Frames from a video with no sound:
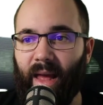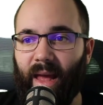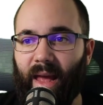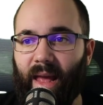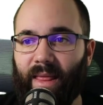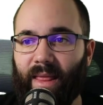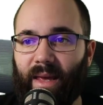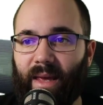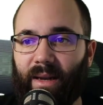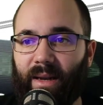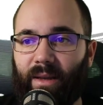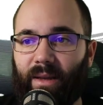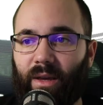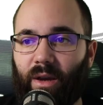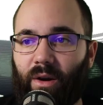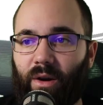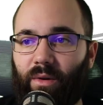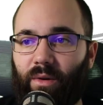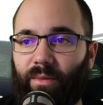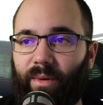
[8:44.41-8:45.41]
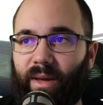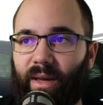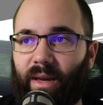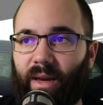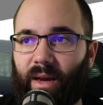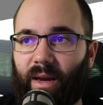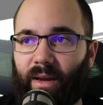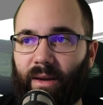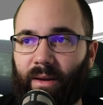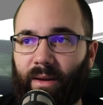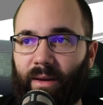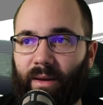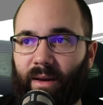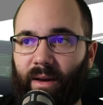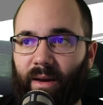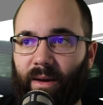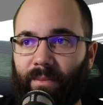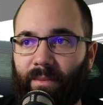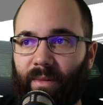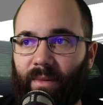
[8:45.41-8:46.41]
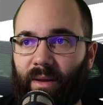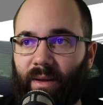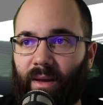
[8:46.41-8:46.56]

And then here we can come